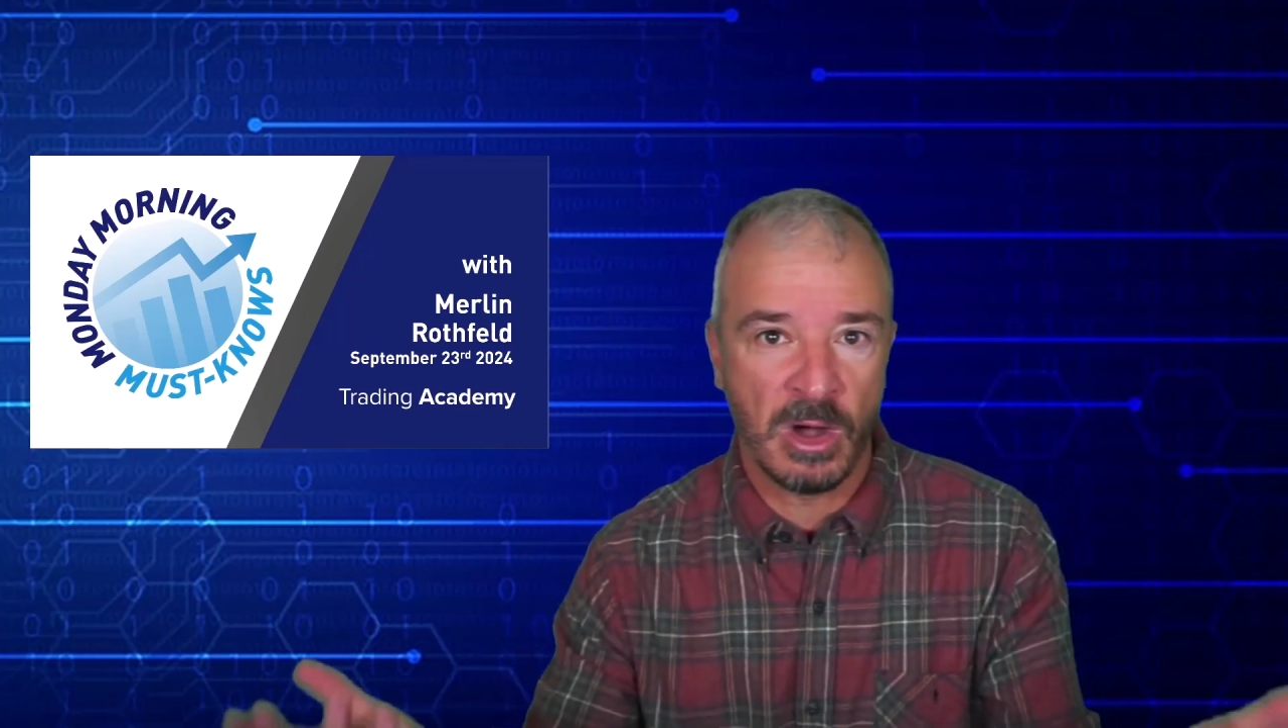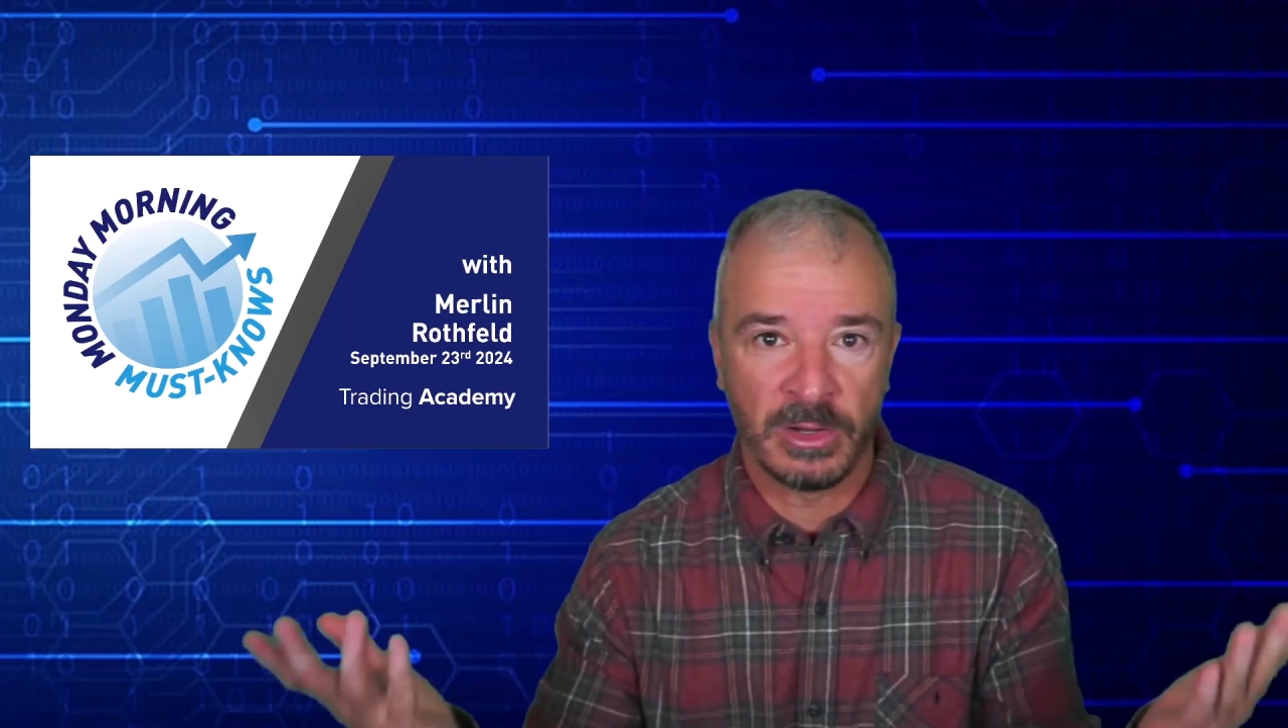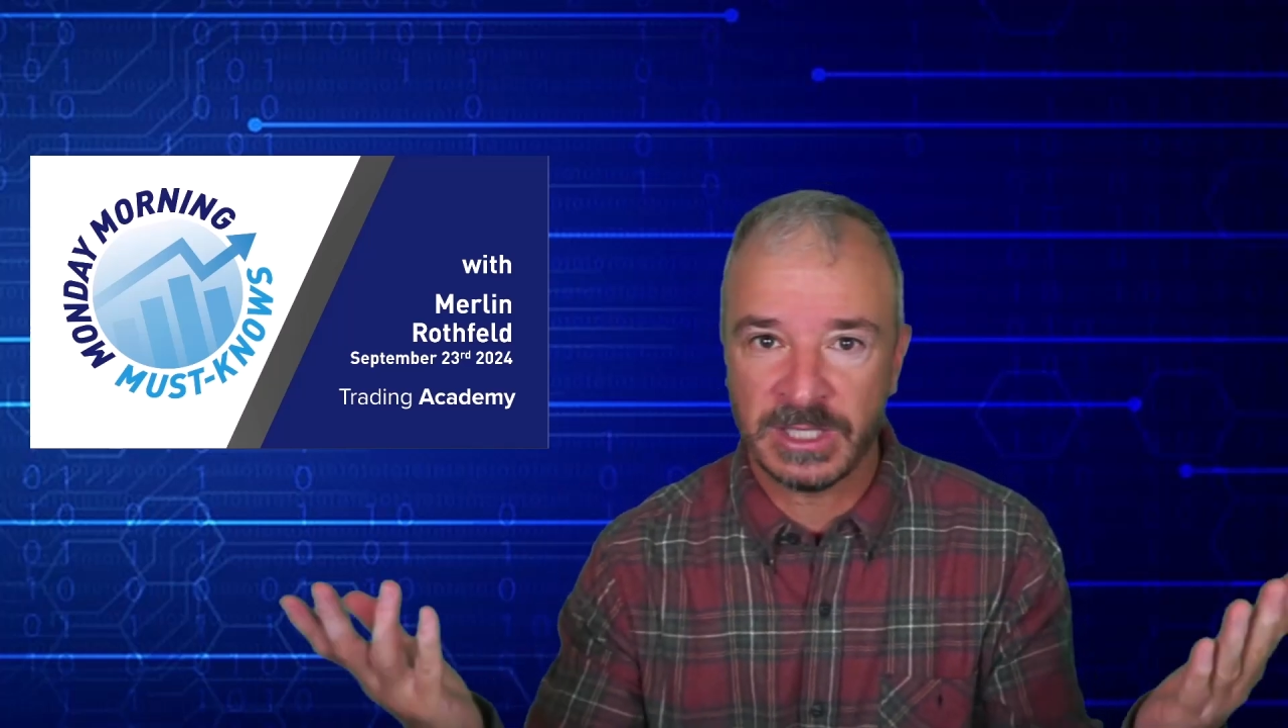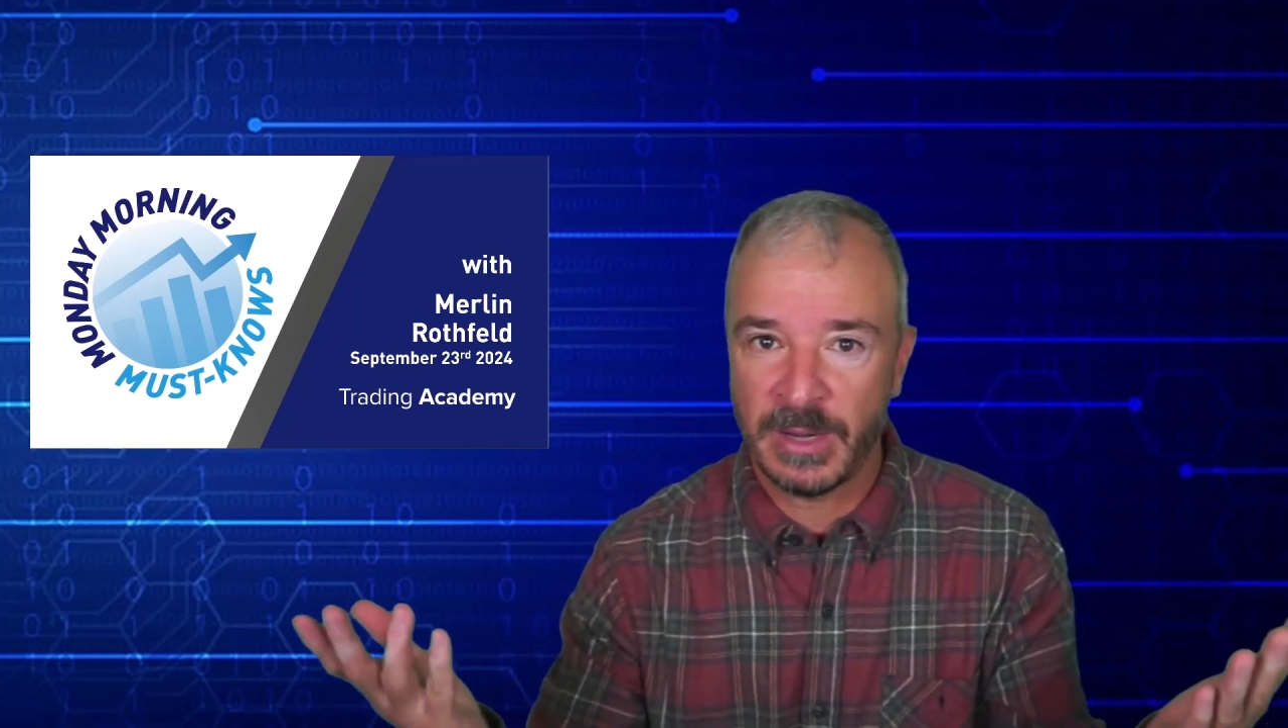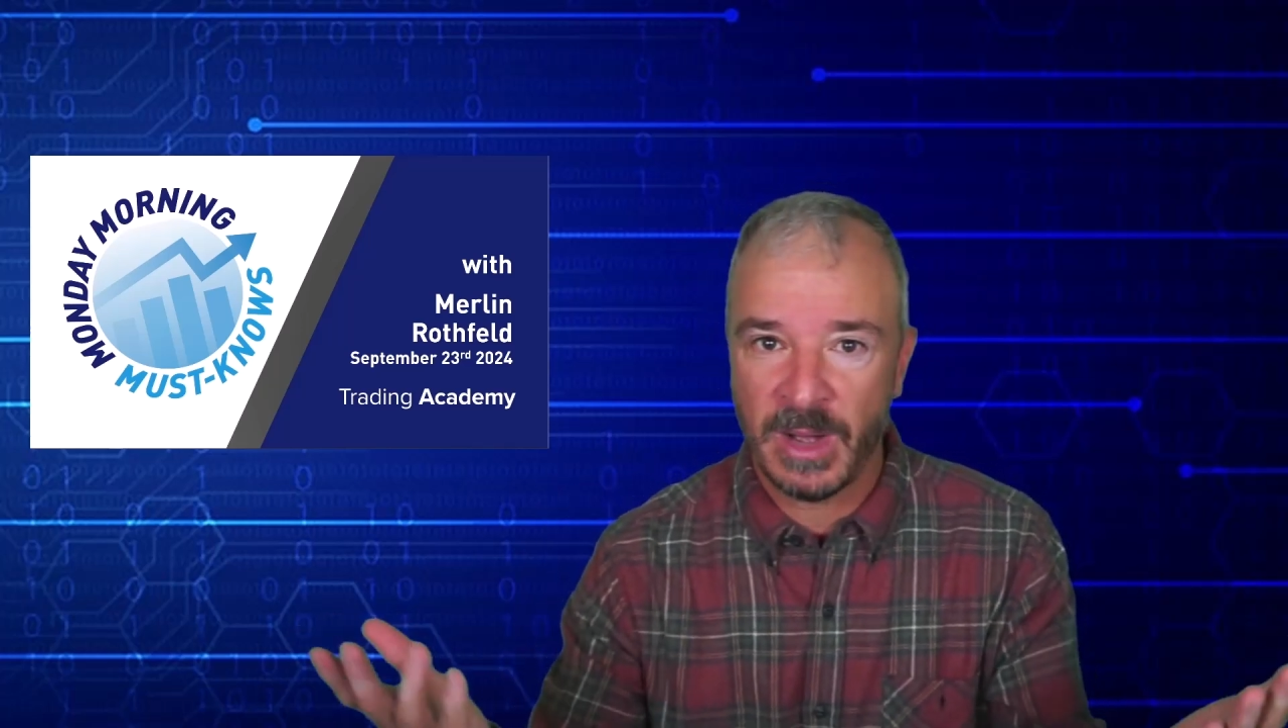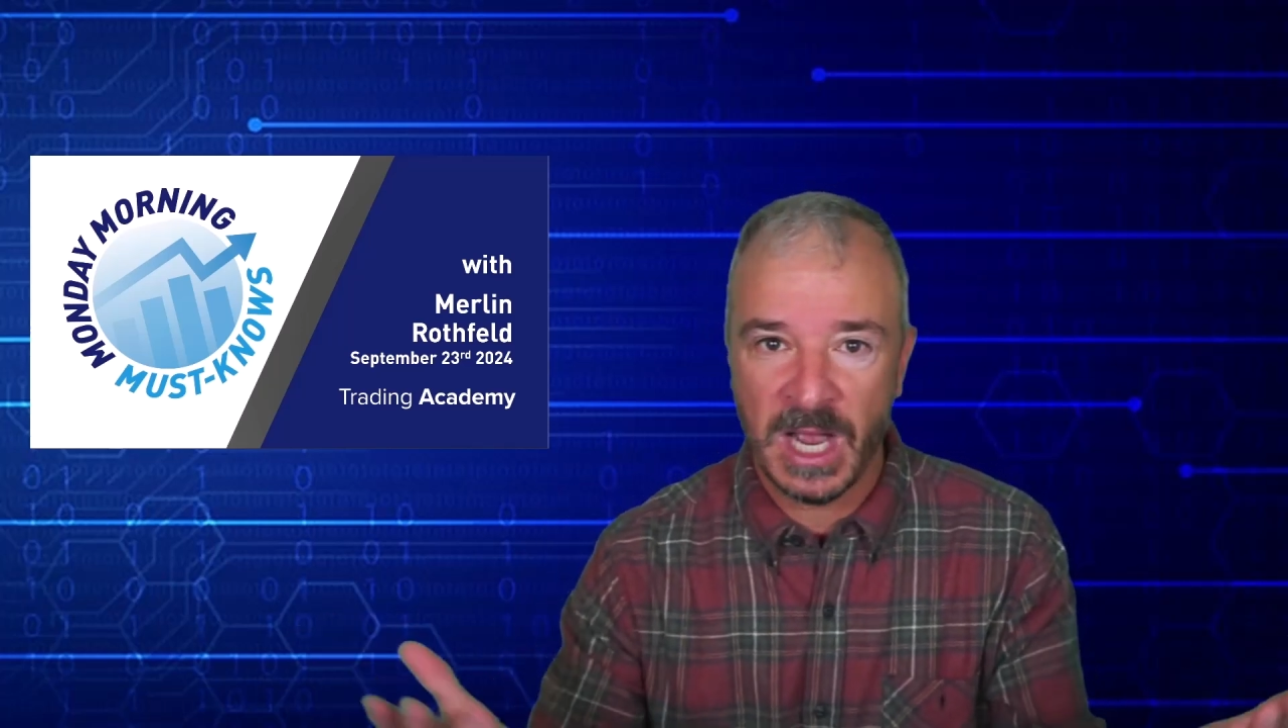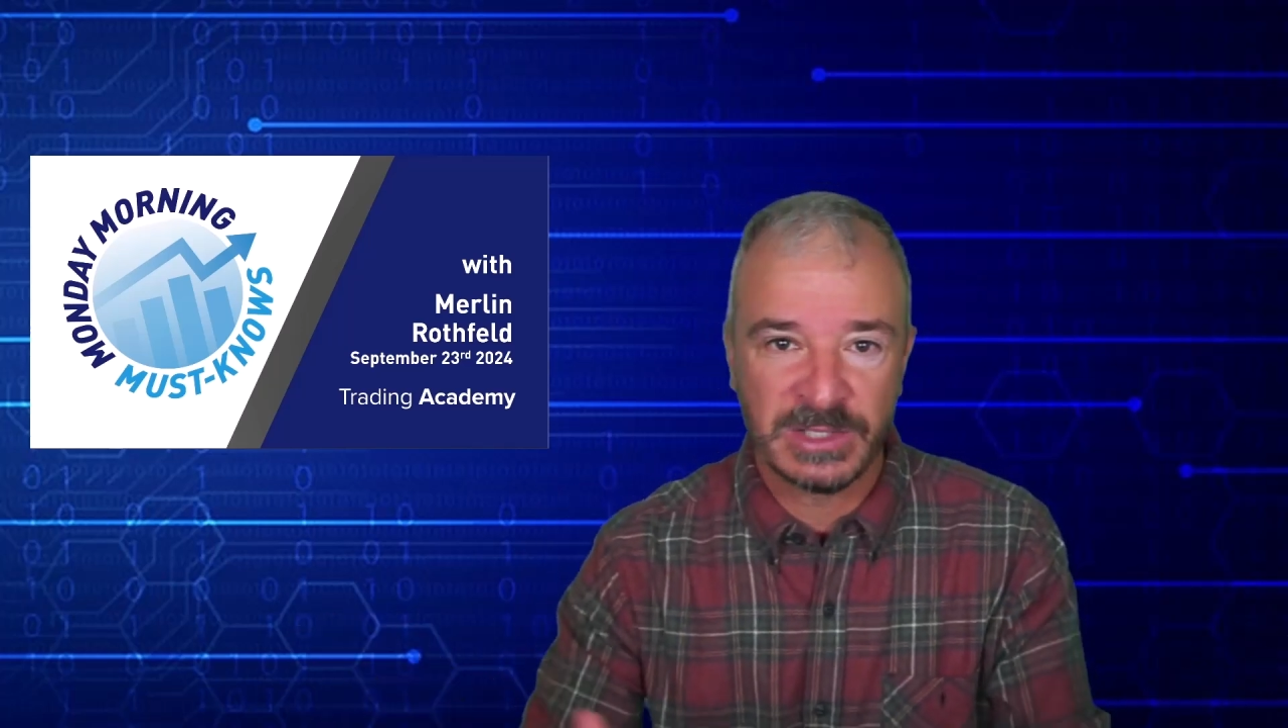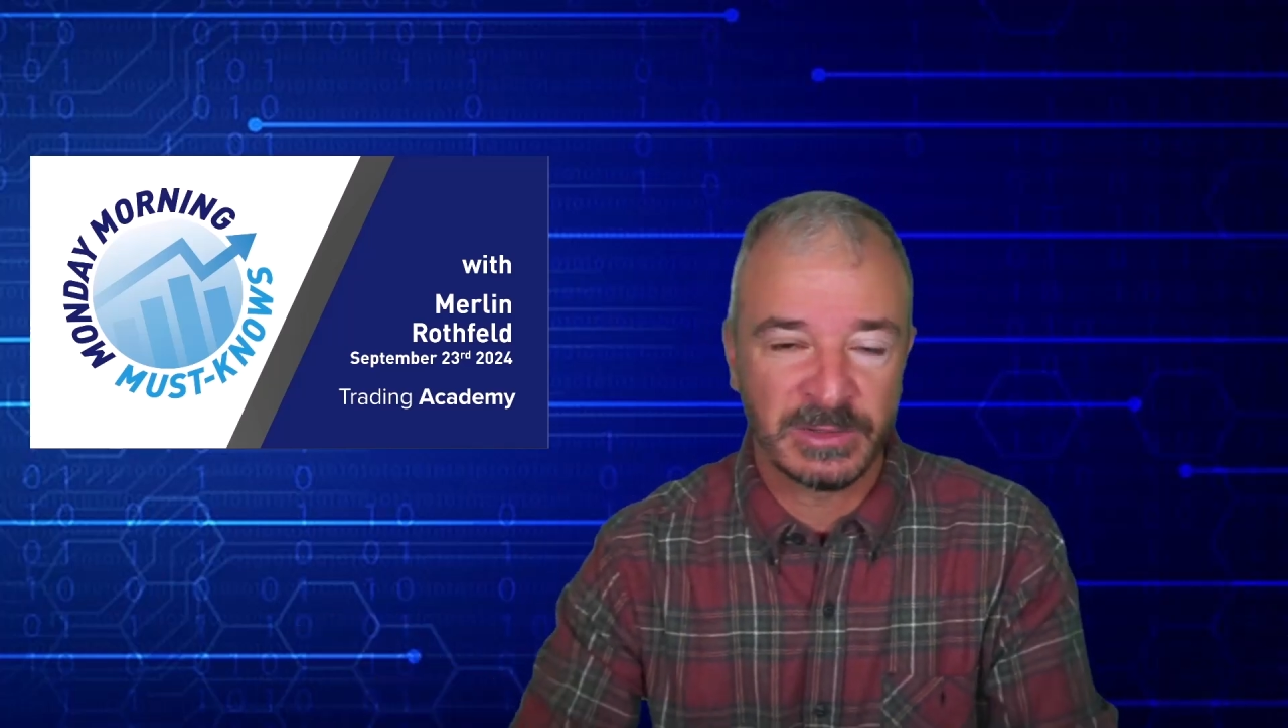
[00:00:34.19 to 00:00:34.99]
All-time highs